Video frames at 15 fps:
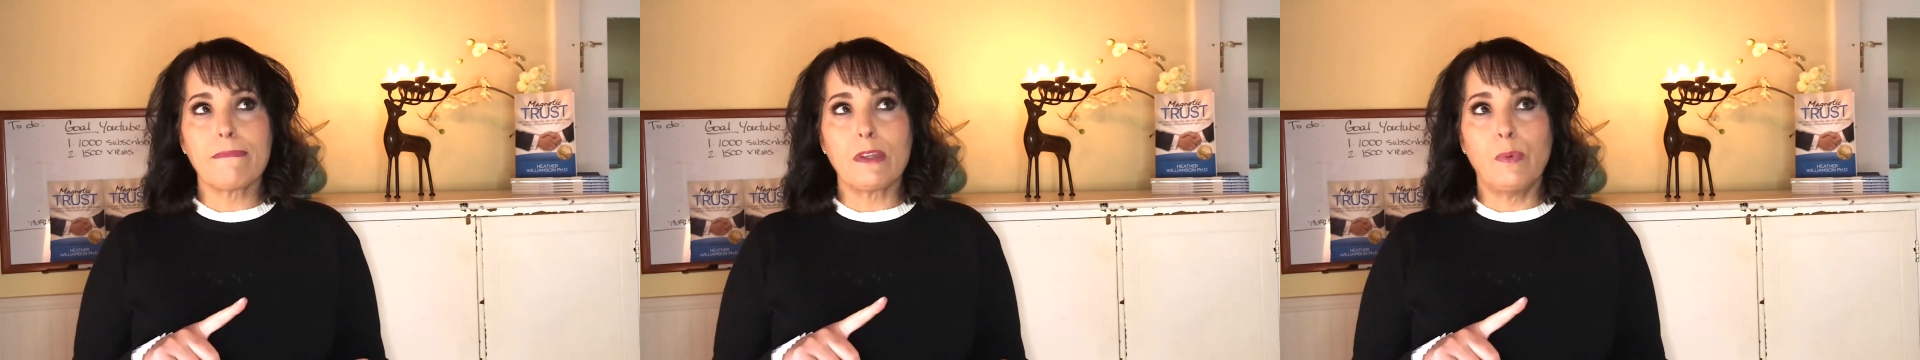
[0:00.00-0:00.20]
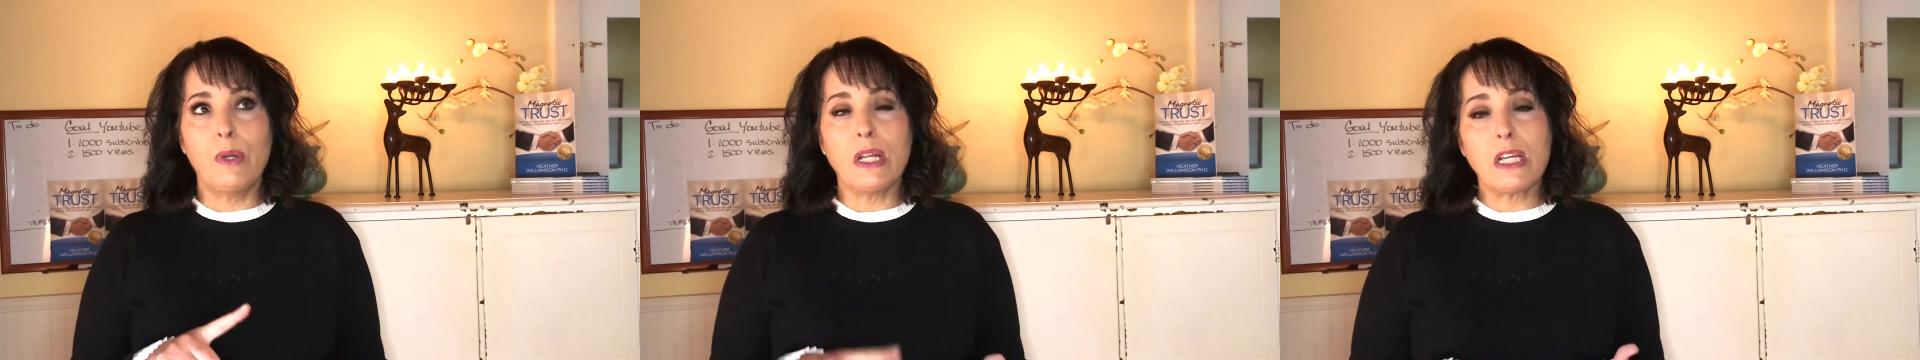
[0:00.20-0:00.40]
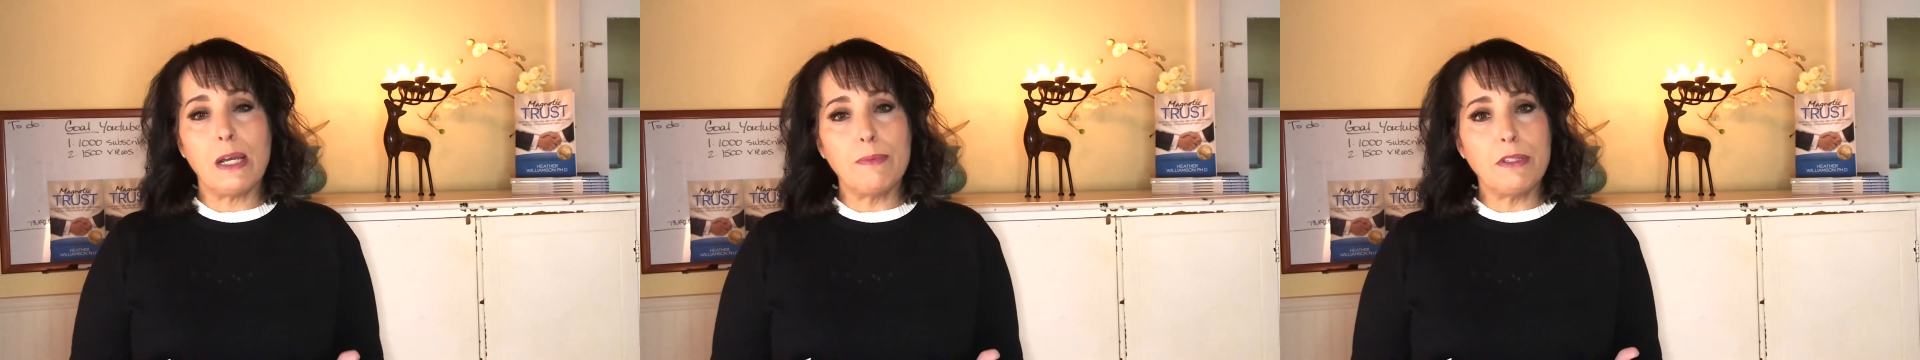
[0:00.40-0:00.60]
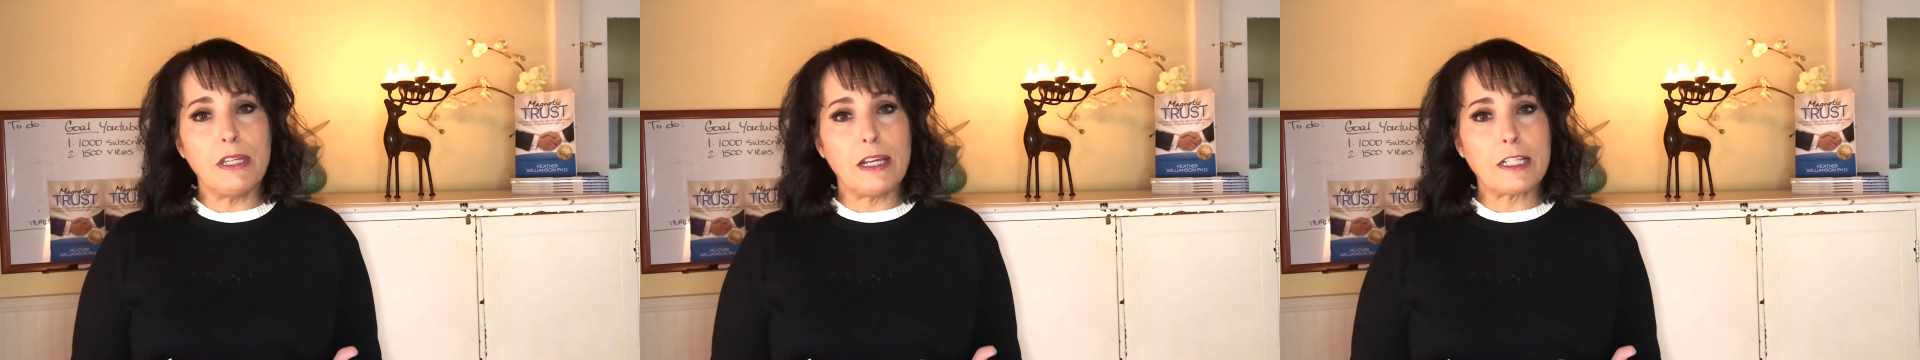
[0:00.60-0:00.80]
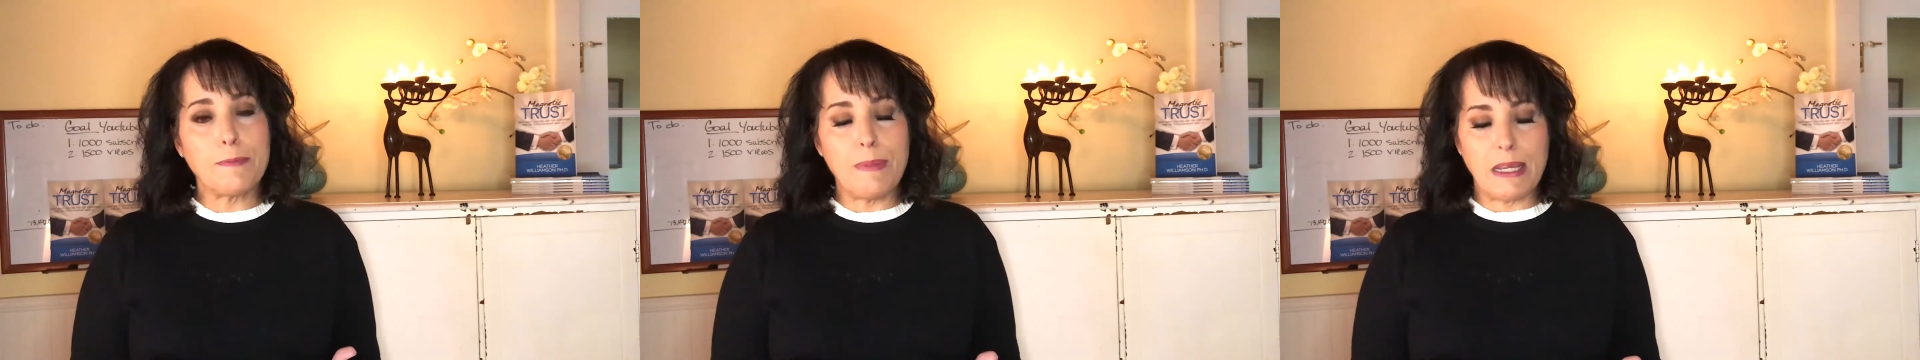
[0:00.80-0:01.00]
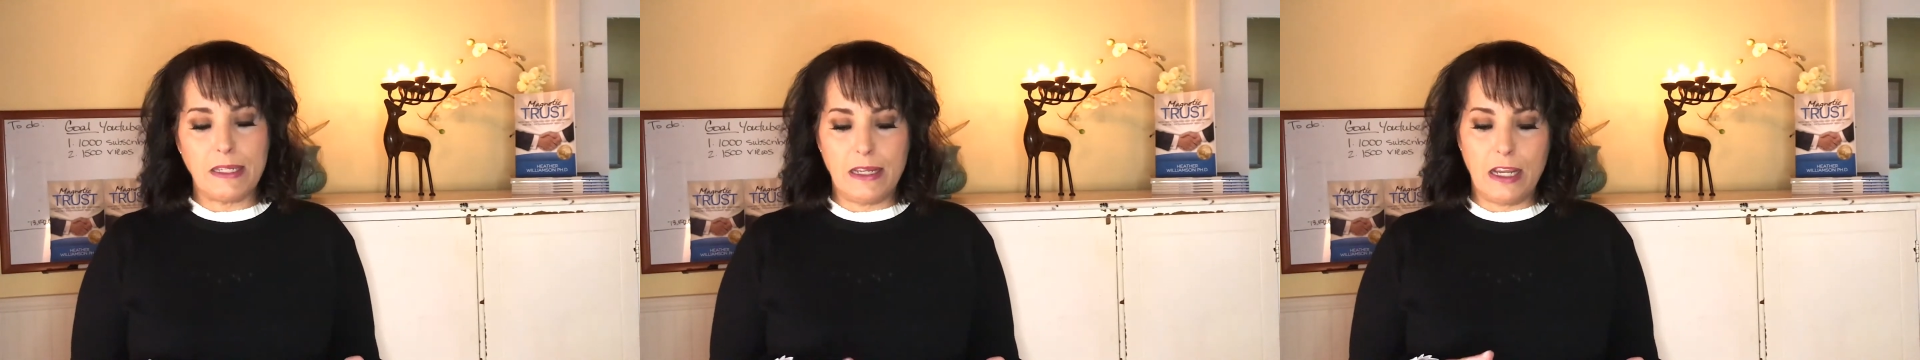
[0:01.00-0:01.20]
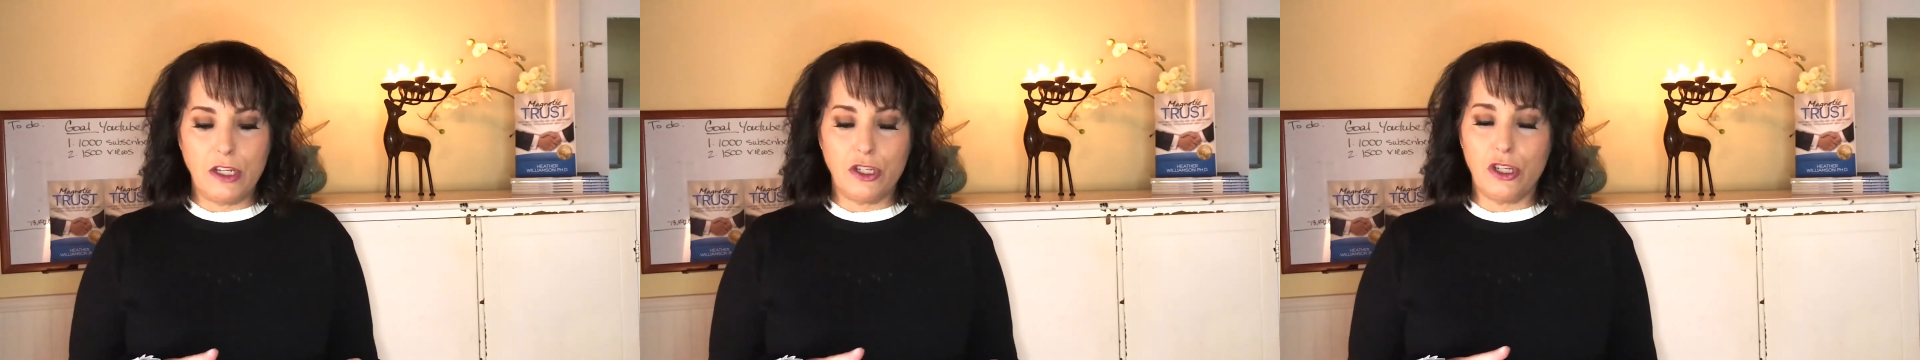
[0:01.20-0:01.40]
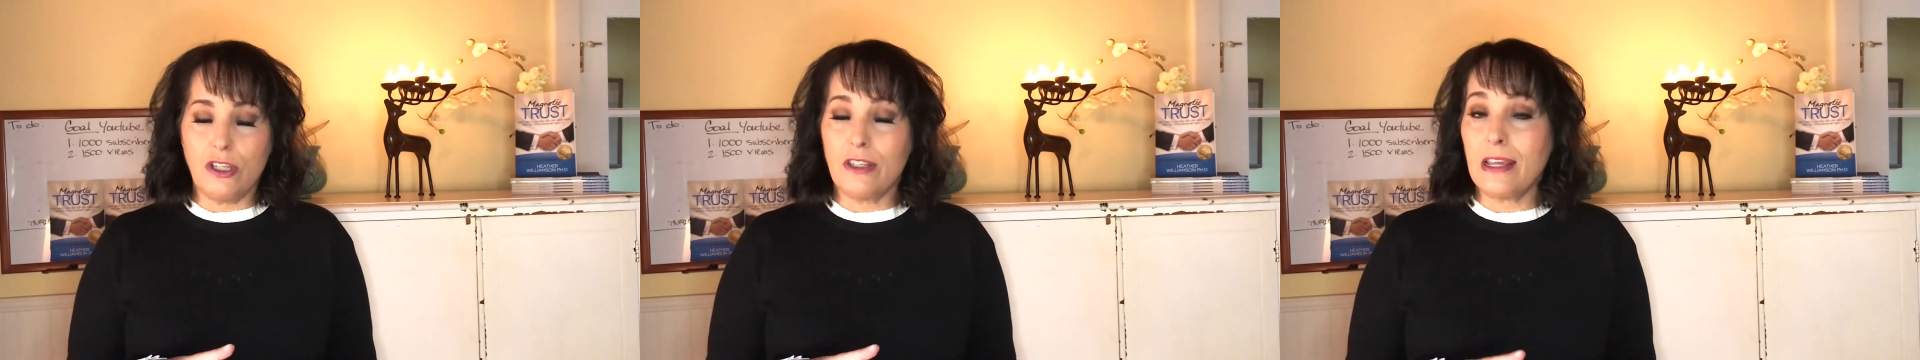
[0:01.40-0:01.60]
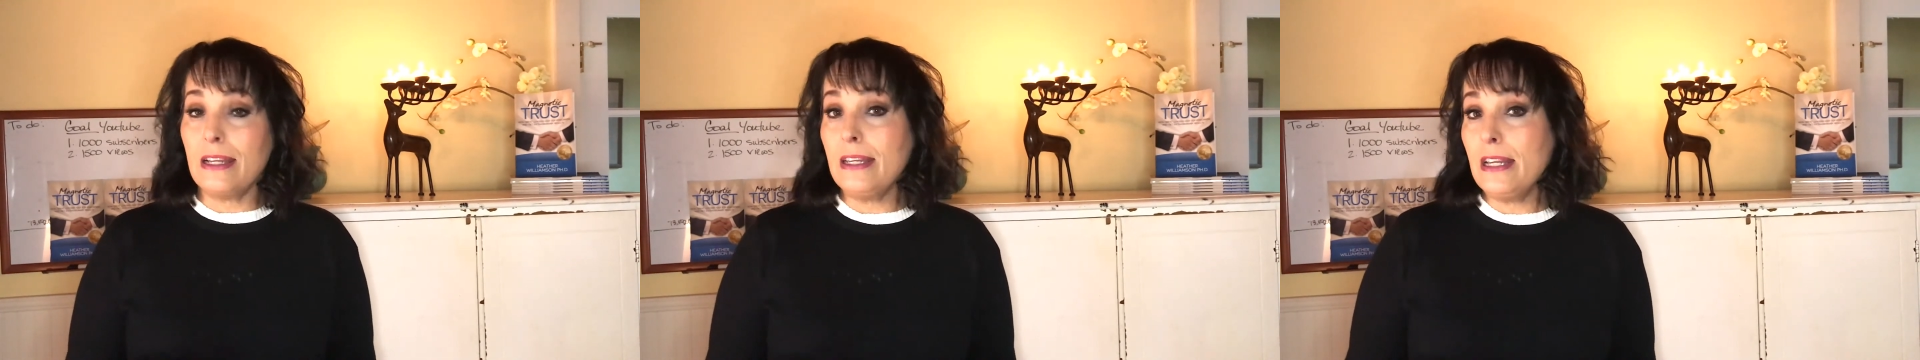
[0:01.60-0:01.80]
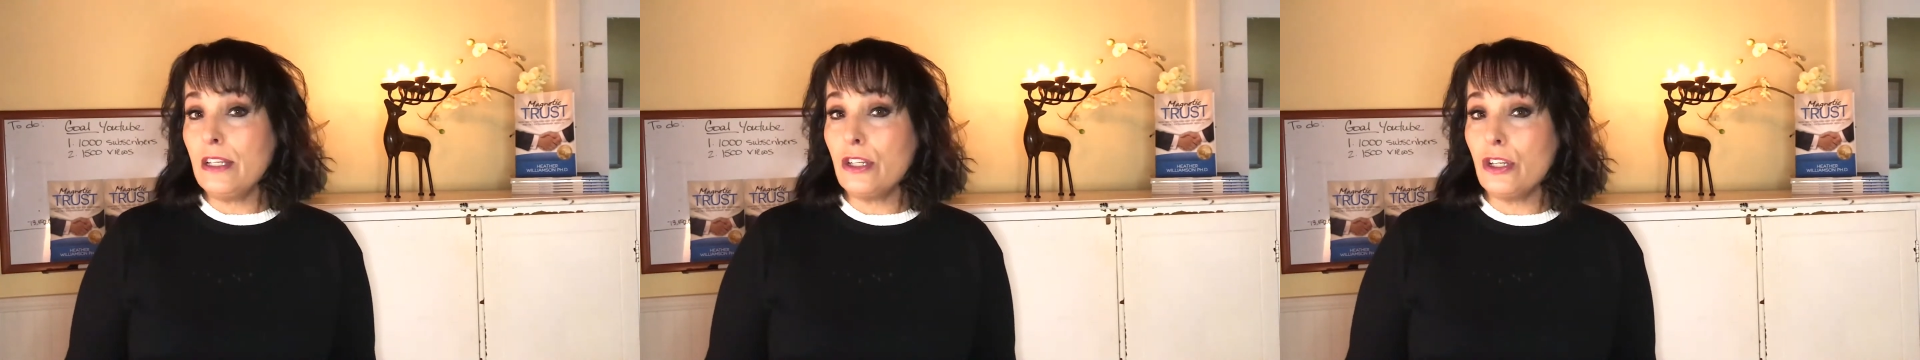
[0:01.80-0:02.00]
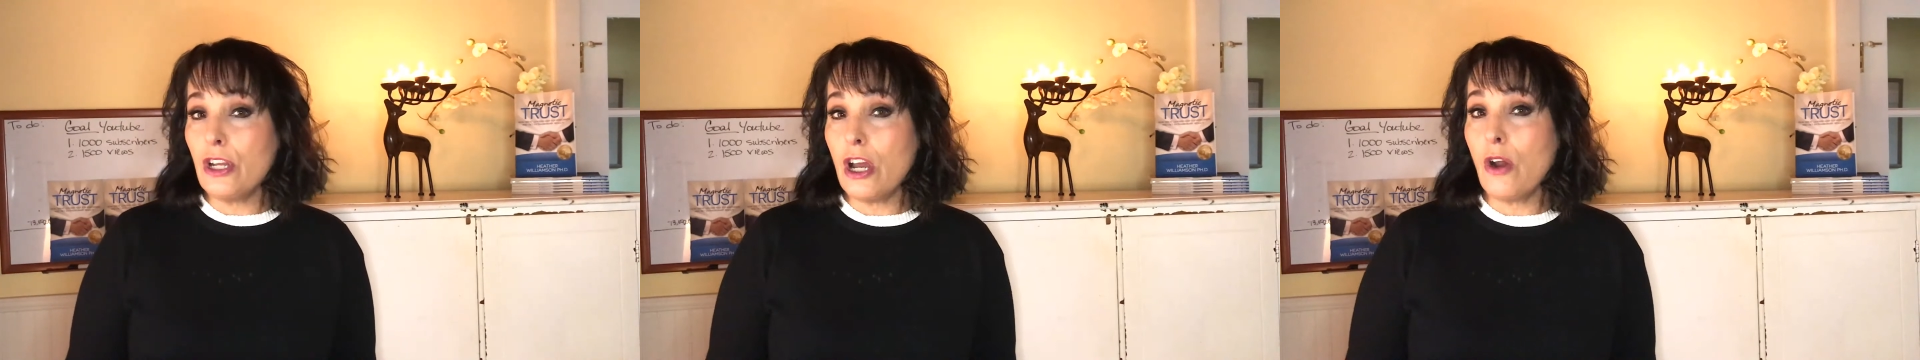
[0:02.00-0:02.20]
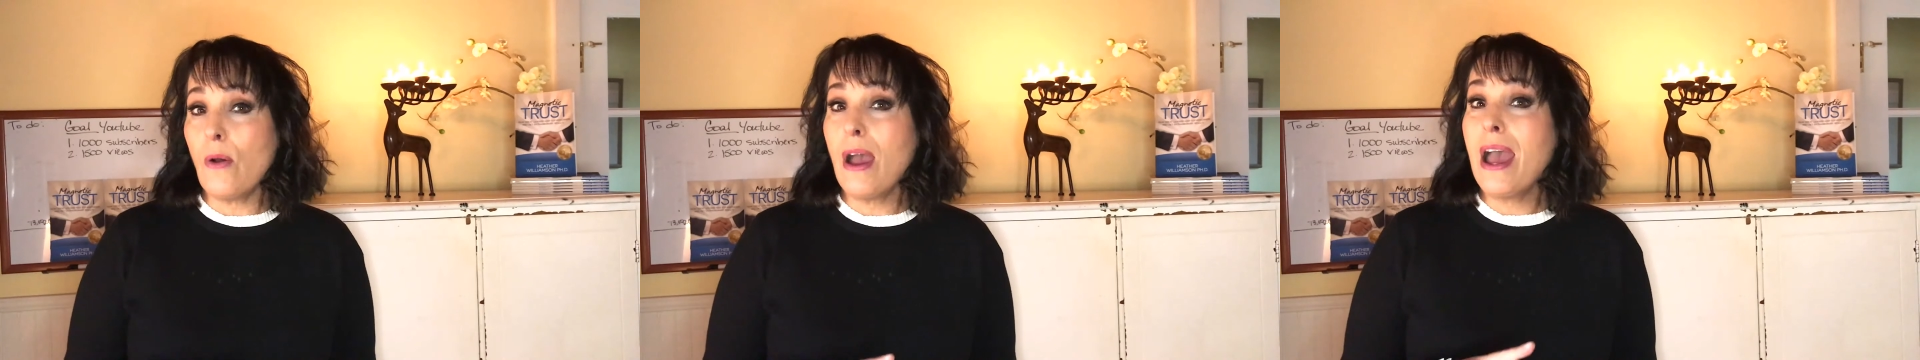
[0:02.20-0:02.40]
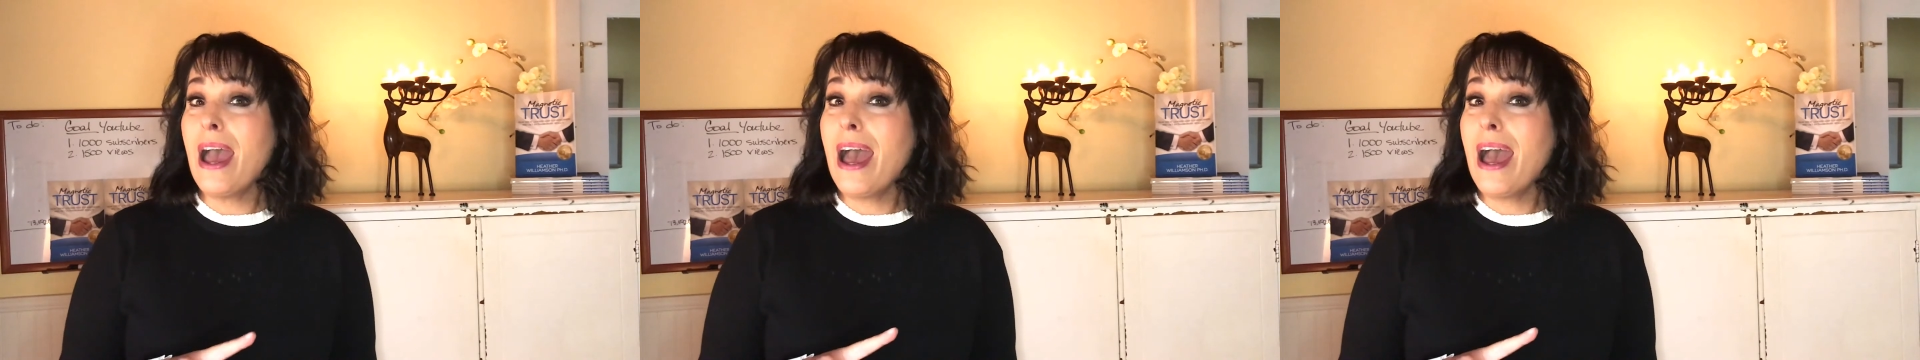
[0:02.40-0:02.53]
when it comes to expectations, they need to know